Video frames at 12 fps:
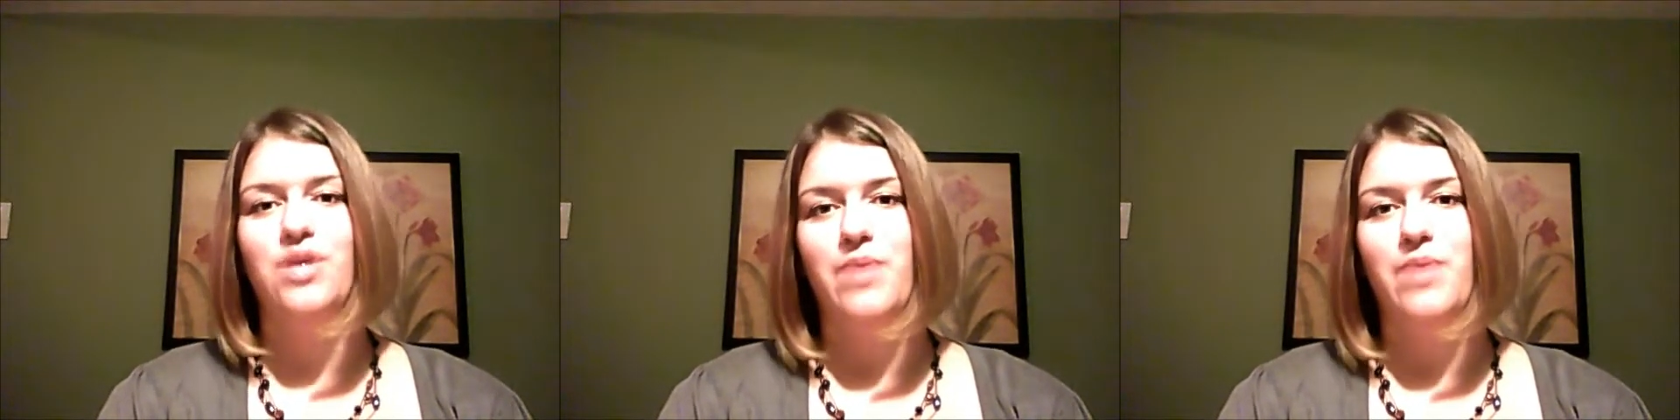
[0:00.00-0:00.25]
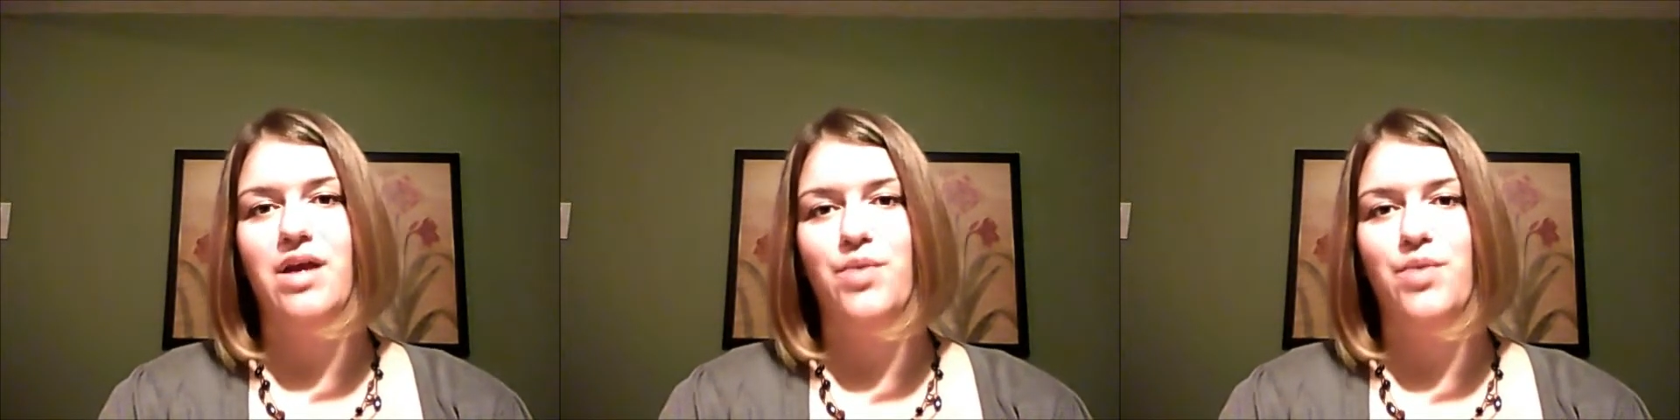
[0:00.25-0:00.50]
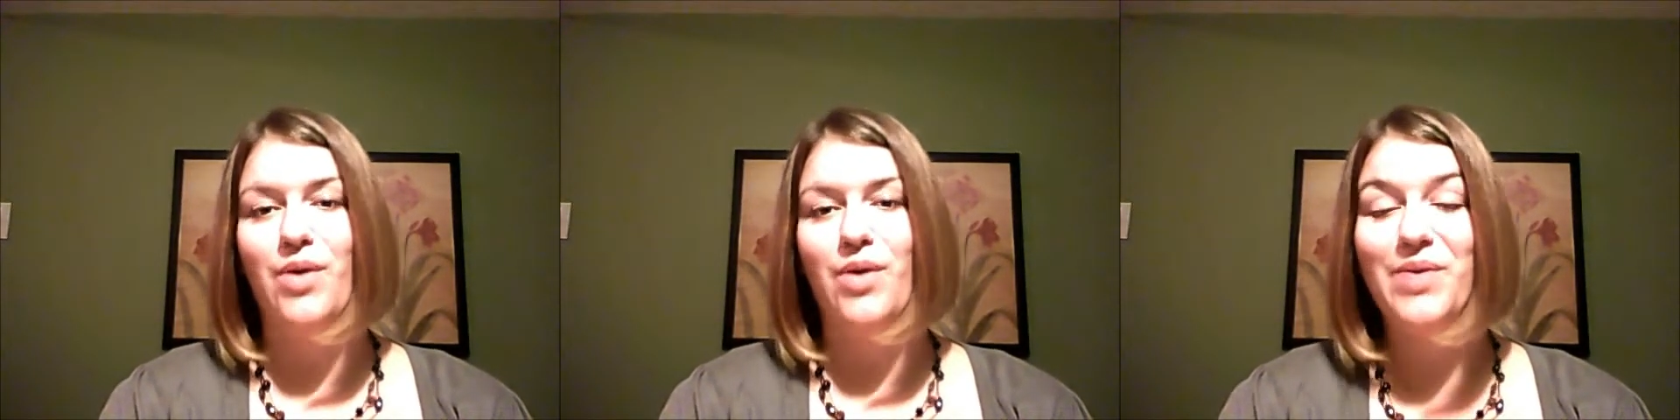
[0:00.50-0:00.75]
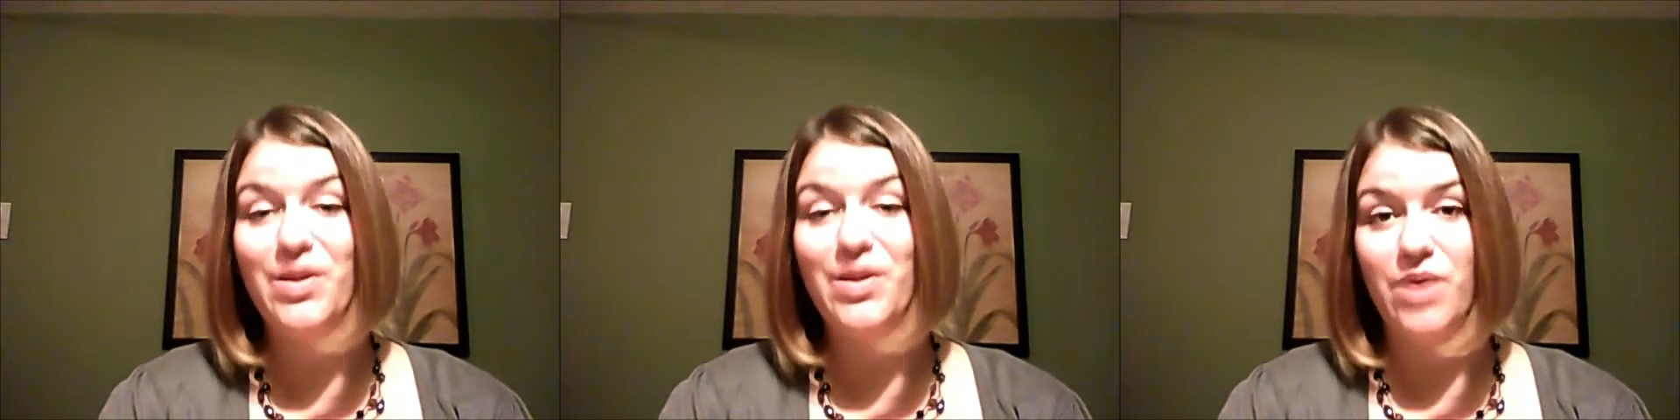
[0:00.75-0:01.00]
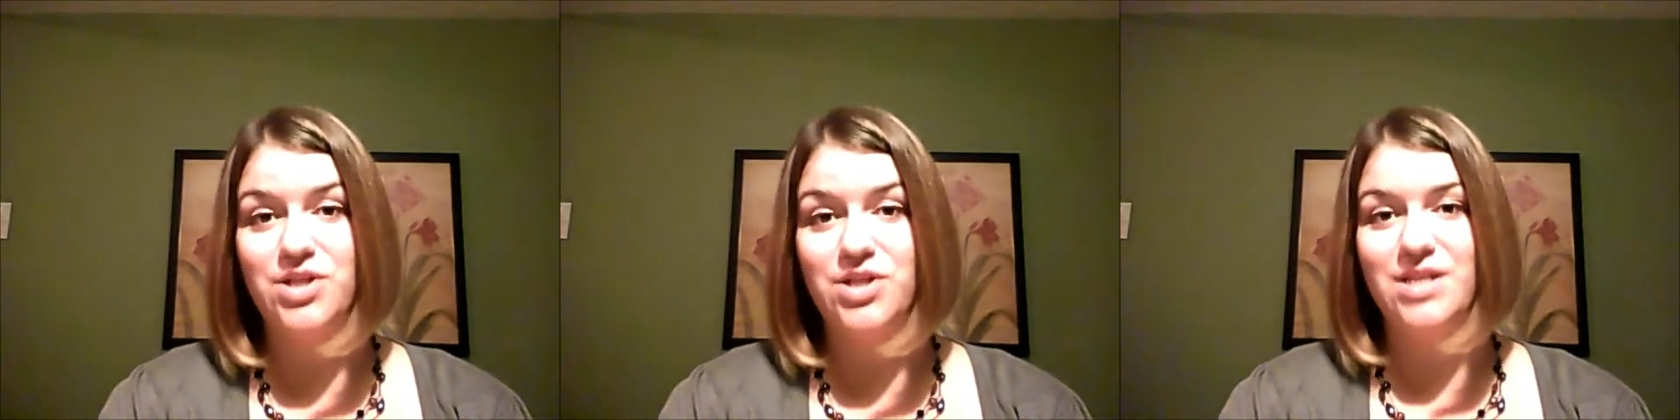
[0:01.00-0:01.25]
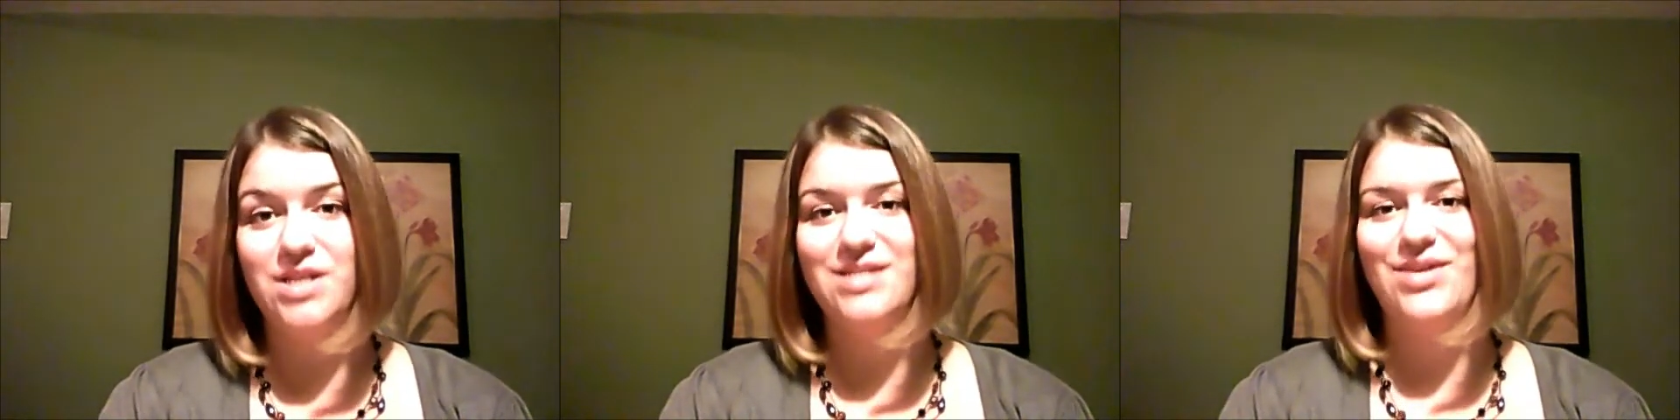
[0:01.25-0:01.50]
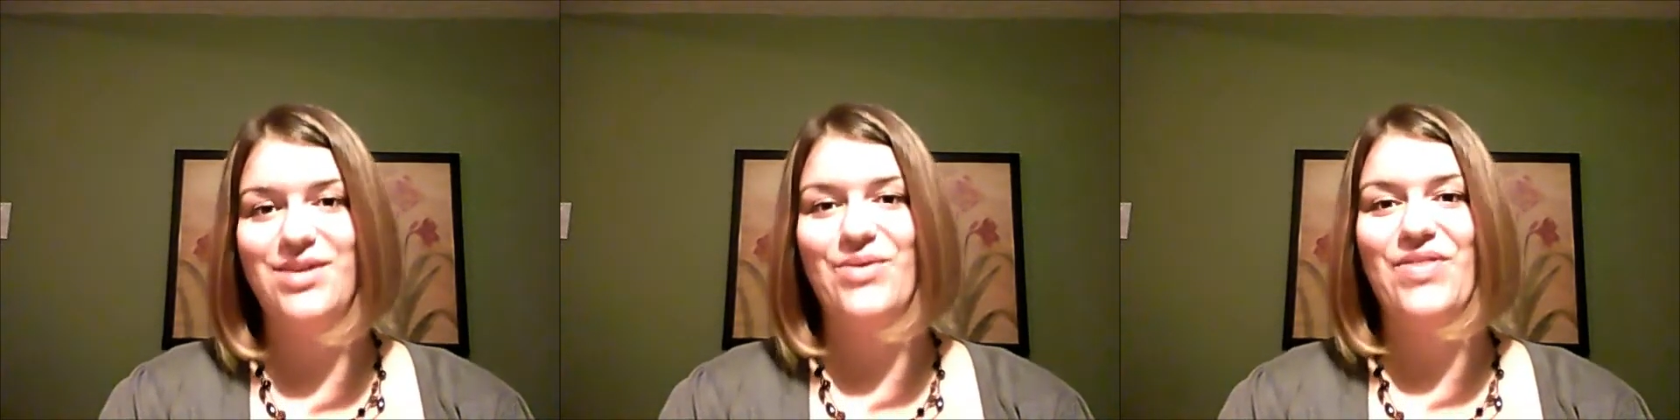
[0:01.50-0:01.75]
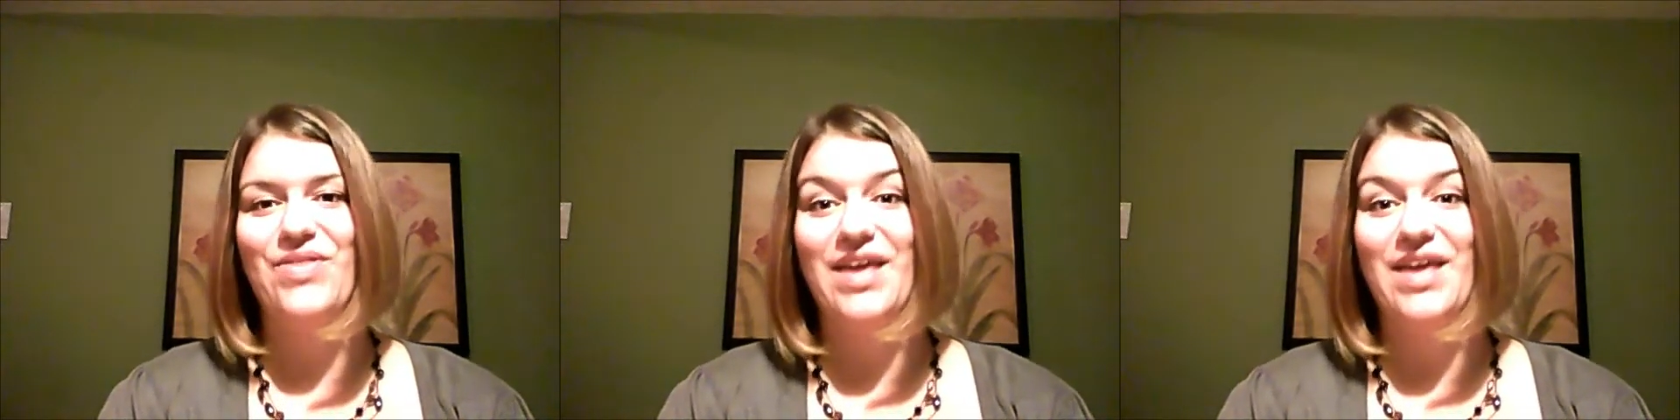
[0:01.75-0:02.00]
but you're probably going to watch this, so
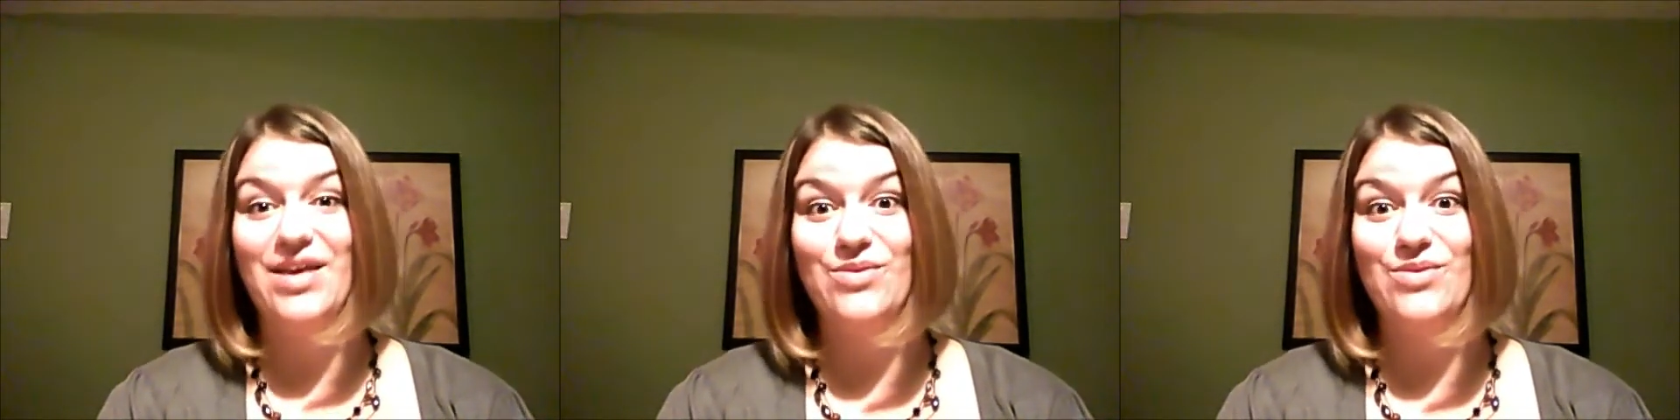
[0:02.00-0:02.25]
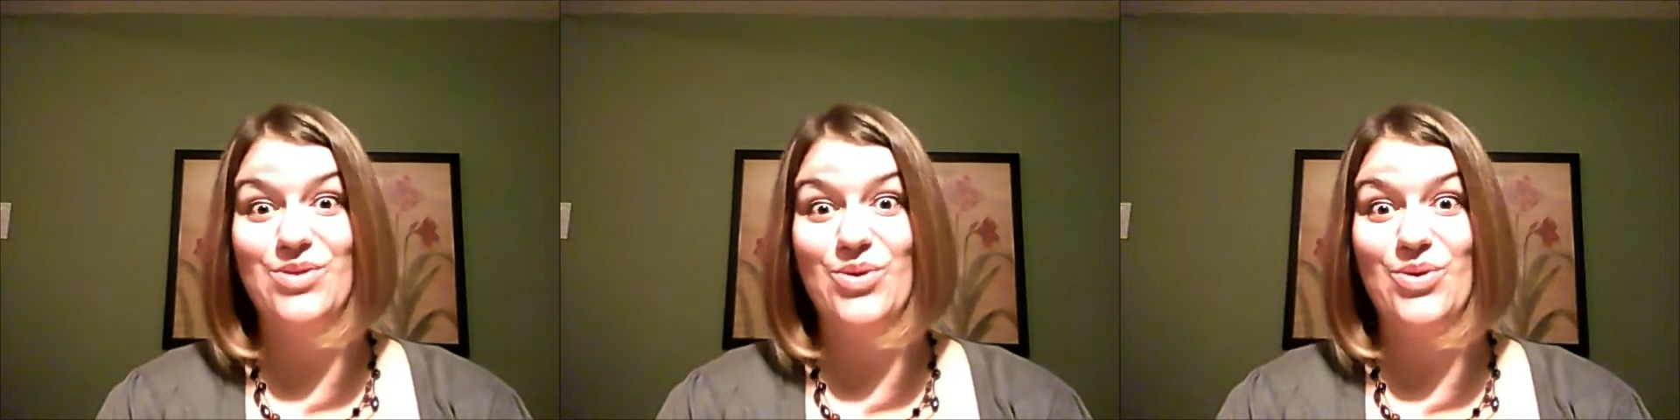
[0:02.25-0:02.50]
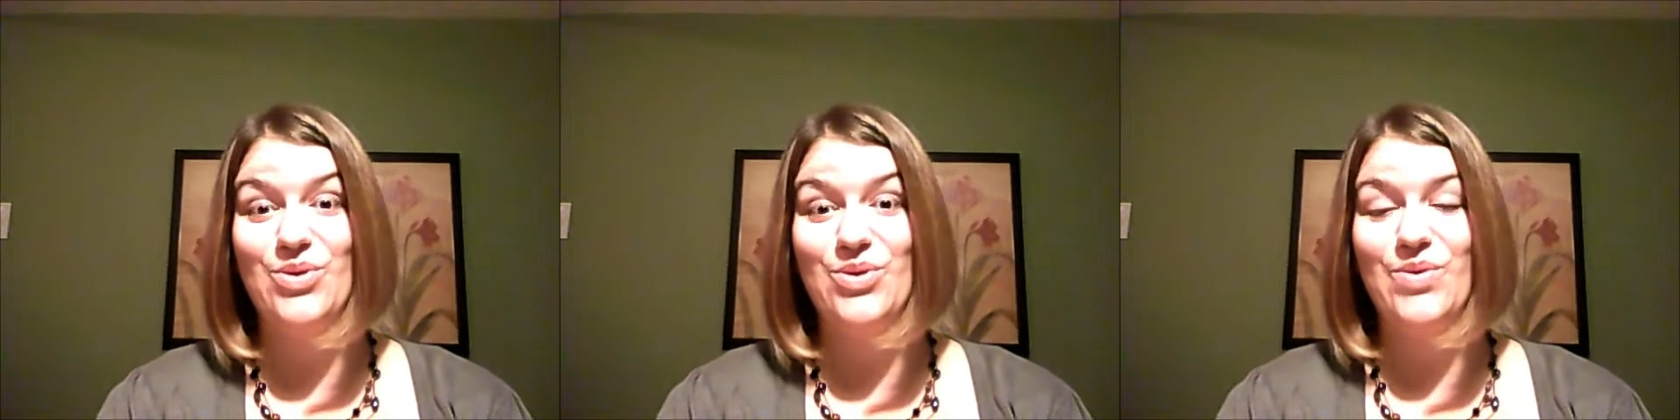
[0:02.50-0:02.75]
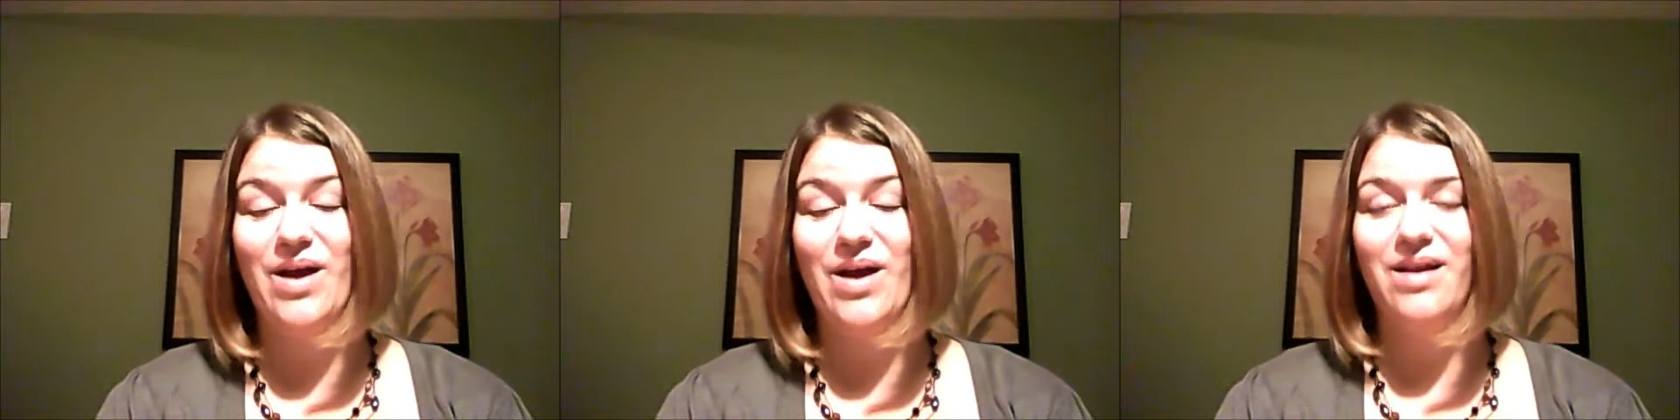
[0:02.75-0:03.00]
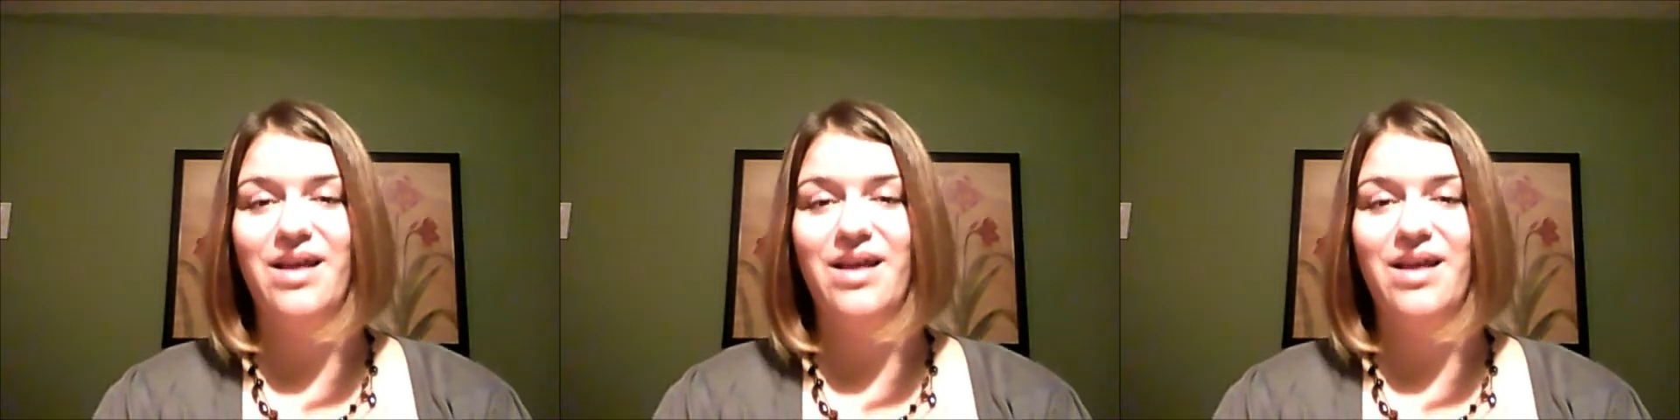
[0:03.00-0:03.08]
thank you. You know who you are.